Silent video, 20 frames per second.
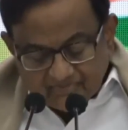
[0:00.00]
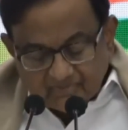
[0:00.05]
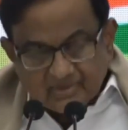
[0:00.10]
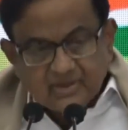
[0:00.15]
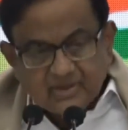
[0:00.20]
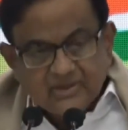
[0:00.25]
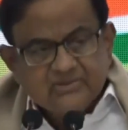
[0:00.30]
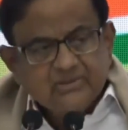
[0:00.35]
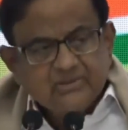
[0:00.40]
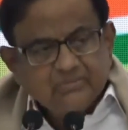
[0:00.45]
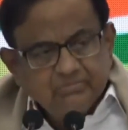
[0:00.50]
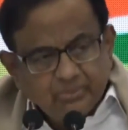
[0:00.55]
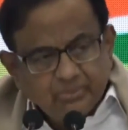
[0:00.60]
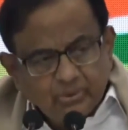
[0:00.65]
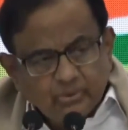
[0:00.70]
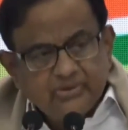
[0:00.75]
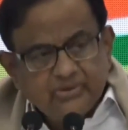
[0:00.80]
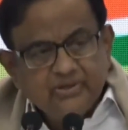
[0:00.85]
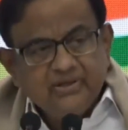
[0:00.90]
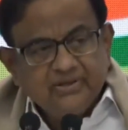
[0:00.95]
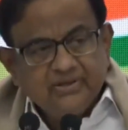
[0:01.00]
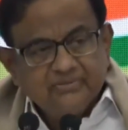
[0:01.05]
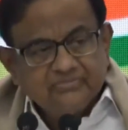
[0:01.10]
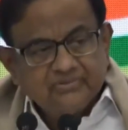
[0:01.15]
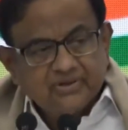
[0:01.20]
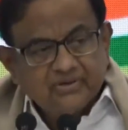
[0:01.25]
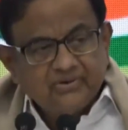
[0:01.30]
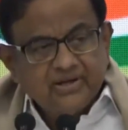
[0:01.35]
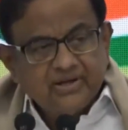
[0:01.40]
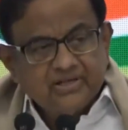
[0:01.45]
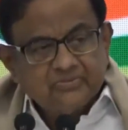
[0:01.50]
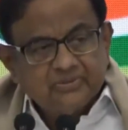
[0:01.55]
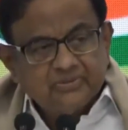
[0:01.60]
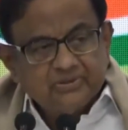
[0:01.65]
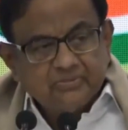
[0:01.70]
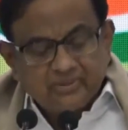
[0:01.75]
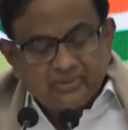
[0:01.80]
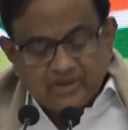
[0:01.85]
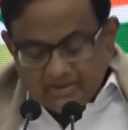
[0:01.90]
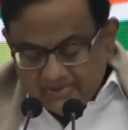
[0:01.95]
It's a bogey raised by the
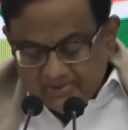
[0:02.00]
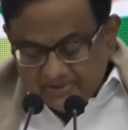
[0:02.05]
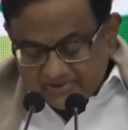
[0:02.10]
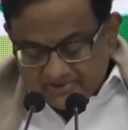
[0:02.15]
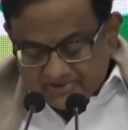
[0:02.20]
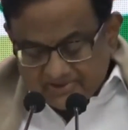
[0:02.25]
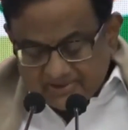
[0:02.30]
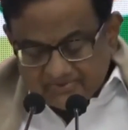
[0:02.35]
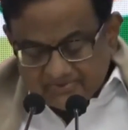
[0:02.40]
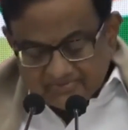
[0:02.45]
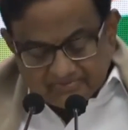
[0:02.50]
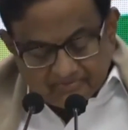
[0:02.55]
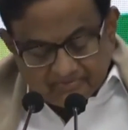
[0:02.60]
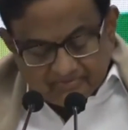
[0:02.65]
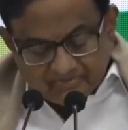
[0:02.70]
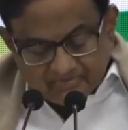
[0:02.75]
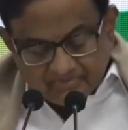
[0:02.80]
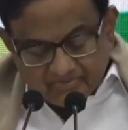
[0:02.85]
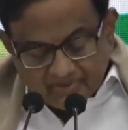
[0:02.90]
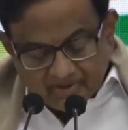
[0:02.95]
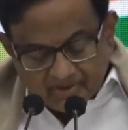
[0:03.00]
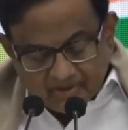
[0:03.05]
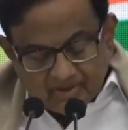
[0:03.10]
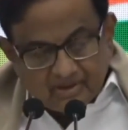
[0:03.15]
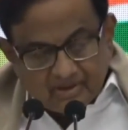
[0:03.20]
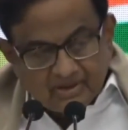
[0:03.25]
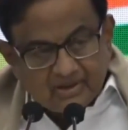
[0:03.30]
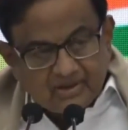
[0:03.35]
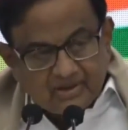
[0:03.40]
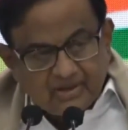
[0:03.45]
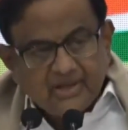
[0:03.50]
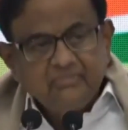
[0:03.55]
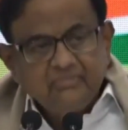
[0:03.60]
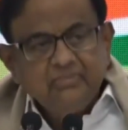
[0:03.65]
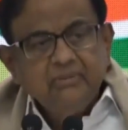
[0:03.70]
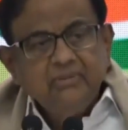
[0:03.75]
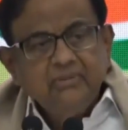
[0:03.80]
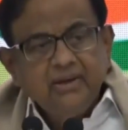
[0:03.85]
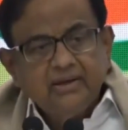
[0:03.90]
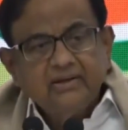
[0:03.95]
Prime Minister. Let me
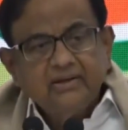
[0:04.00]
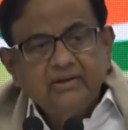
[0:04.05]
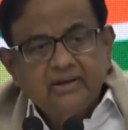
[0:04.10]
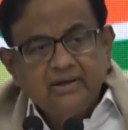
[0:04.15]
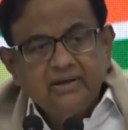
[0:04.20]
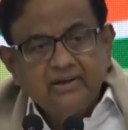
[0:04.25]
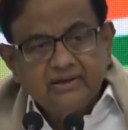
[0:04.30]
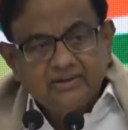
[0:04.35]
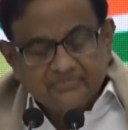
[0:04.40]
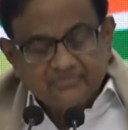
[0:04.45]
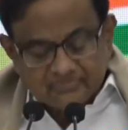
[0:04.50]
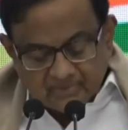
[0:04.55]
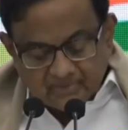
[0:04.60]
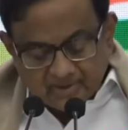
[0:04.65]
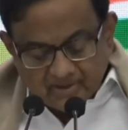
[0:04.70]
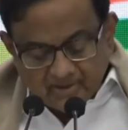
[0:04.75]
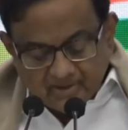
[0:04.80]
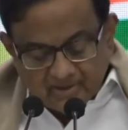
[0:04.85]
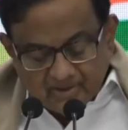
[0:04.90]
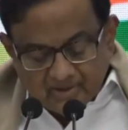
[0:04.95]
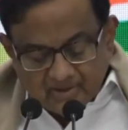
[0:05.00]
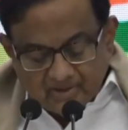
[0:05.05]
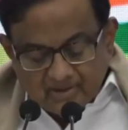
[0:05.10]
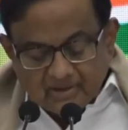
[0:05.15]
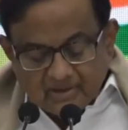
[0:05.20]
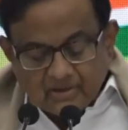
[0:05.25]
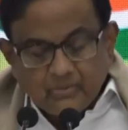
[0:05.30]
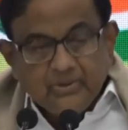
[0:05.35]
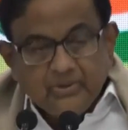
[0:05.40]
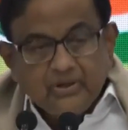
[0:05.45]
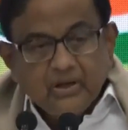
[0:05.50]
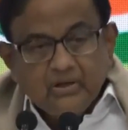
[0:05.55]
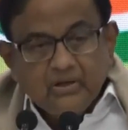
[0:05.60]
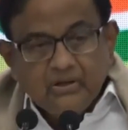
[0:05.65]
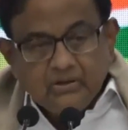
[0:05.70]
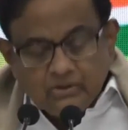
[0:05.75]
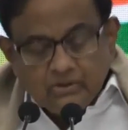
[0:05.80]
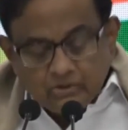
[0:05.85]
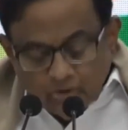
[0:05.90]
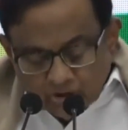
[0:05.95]
make it clear. We are
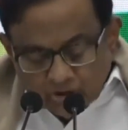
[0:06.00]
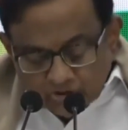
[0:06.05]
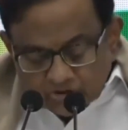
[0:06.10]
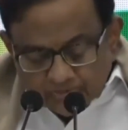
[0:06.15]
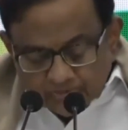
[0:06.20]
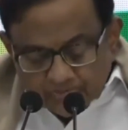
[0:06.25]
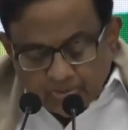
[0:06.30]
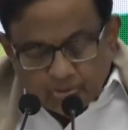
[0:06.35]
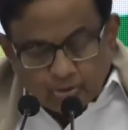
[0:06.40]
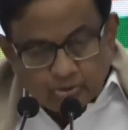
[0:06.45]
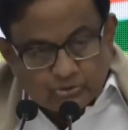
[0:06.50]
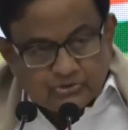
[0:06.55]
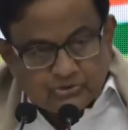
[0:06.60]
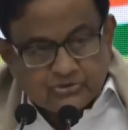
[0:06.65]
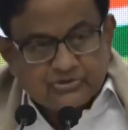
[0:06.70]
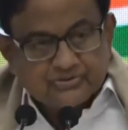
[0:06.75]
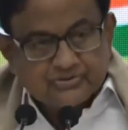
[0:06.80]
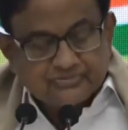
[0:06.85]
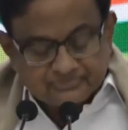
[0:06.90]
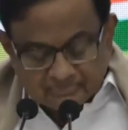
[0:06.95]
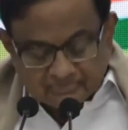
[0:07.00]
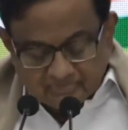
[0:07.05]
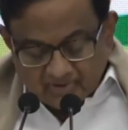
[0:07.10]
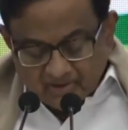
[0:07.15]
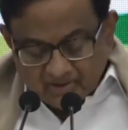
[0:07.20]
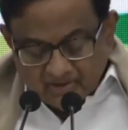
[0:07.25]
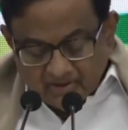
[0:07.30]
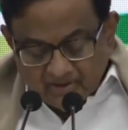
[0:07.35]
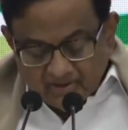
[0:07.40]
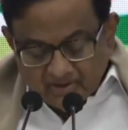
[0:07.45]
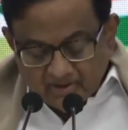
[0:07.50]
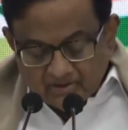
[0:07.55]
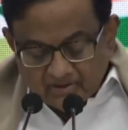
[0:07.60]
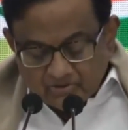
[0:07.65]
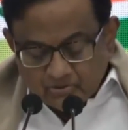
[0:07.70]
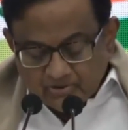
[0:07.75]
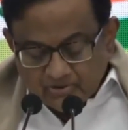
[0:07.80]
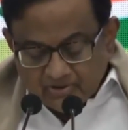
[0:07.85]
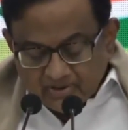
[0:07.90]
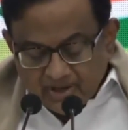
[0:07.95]
not opposed
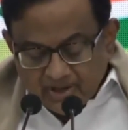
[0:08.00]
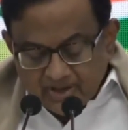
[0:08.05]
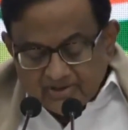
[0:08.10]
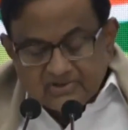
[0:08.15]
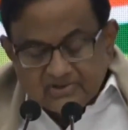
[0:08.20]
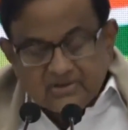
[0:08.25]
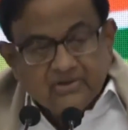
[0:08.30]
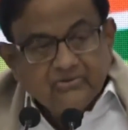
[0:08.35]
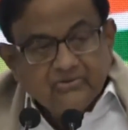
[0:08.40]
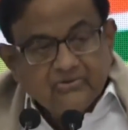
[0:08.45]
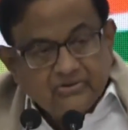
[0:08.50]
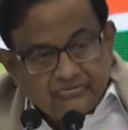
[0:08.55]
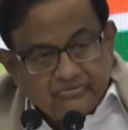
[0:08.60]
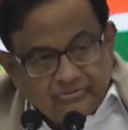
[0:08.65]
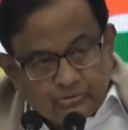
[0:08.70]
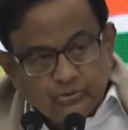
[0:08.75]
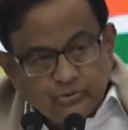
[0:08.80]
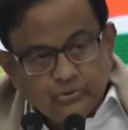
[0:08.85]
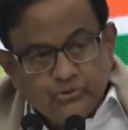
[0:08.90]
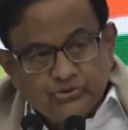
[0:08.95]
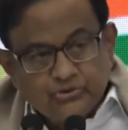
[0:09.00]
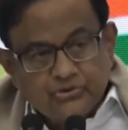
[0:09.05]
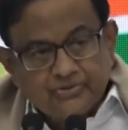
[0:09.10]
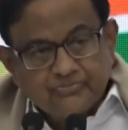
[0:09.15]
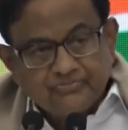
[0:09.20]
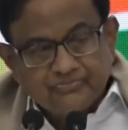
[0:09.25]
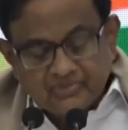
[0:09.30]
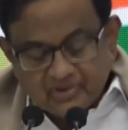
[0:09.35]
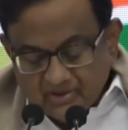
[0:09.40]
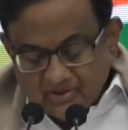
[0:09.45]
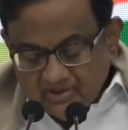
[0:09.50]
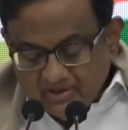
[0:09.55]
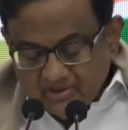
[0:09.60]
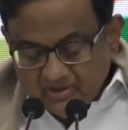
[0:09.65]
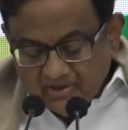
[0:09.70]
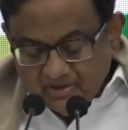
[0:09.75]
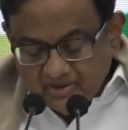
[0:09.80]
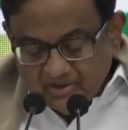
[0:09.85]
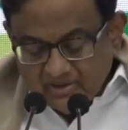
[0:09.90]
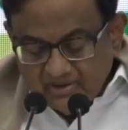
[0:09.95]
to granting refuge
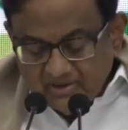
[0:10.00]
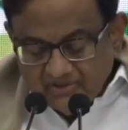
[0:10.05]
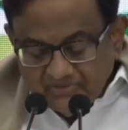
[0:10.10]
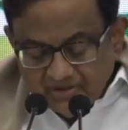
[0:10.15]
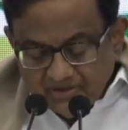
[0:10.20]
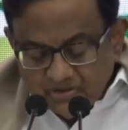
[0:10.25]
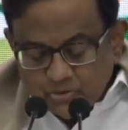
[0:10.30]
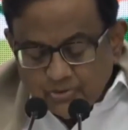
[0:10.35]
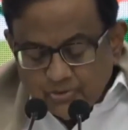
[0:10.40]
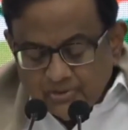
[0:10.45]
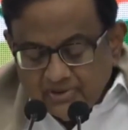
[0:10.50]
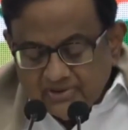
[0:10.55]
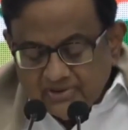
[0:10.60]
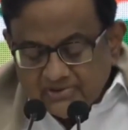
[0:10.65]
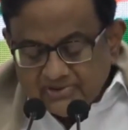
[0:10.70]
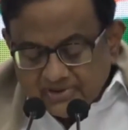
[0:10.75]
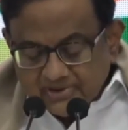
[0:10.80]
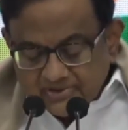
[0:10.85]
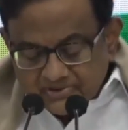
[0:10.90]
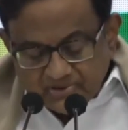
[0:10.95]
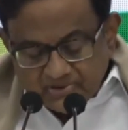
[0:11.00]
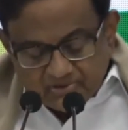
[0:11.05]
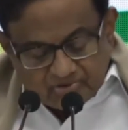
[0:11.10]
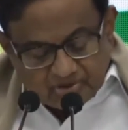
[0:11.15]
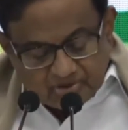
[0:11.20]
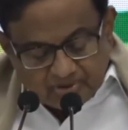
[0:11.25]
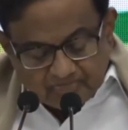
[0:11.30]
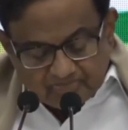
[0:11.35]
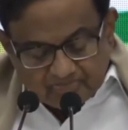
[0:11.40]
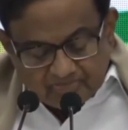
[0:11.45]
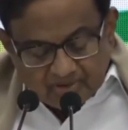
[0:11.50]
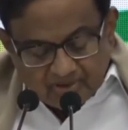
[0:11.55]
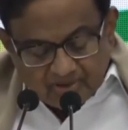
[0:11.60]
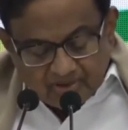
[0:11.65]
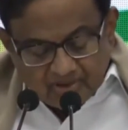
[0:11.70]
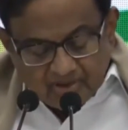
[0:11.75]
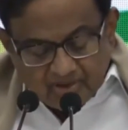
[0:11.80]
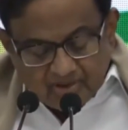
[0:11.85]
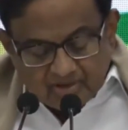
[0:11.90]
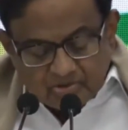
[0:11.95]
and eventually citizenship
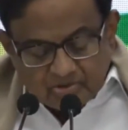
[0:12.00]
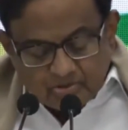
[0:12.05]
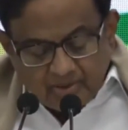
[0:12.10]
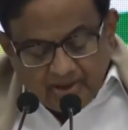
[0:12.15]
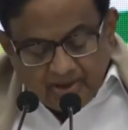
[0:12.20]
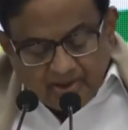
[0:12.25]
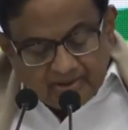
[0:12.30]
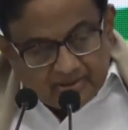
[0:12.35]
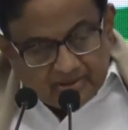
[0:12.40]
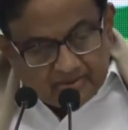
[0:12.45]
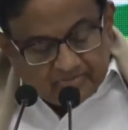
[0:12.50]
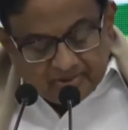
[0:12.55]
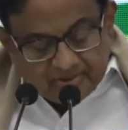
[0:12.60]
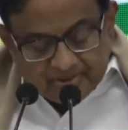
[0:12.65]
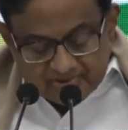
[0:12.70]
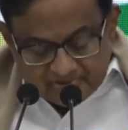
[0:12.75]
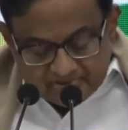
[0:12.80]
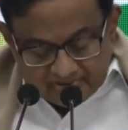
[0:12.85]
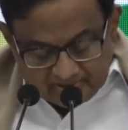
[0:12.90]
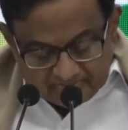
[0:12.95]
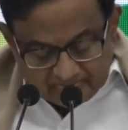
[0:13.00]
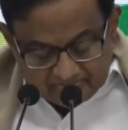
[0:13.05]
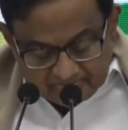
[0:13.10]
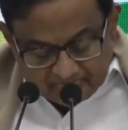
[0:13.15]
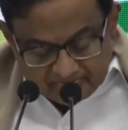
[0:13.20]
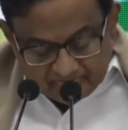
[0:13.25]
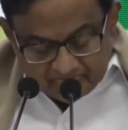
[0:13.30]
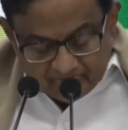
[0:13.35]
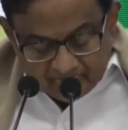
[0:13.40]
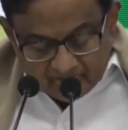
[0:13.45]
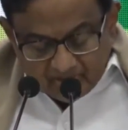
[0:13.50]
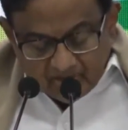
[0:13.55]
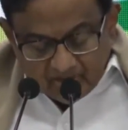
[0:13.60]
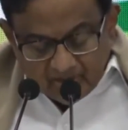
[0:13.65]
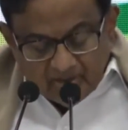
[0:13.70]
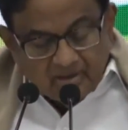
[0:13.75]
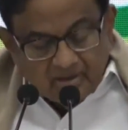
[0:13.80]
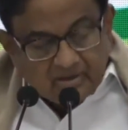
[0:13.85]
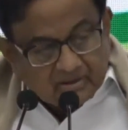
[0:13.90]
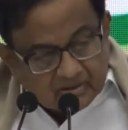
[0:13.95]
to any person
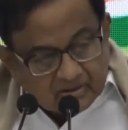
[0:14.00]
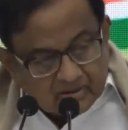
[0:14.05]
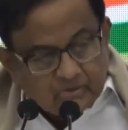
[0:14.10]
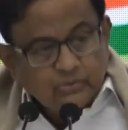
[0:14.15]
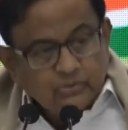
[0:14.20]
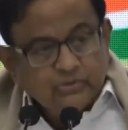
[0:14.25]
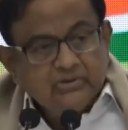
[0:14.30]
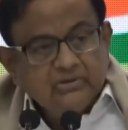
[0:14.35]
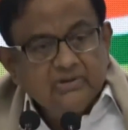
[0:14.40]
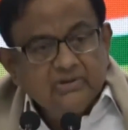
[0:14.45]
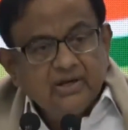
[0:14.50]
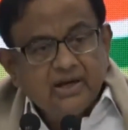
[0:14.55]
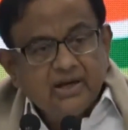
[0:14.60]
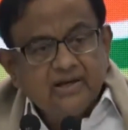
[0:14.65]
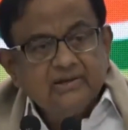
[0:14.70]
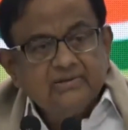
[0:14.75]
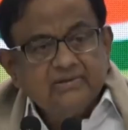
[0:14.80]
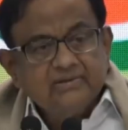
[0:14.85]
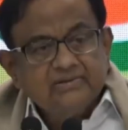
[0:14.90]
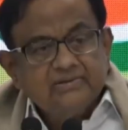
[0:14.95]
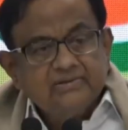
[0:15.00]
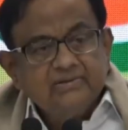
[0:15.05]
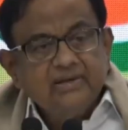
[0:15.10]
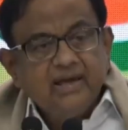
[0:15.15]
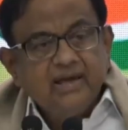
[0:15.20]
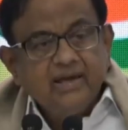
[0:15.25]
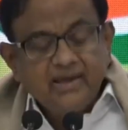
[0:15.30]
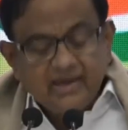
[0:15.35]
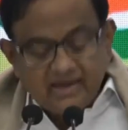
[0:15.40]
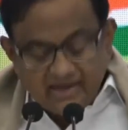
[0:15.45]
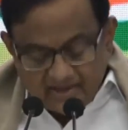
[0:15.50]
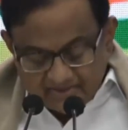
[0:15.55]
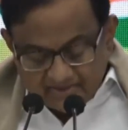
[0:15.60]
included under the CAA.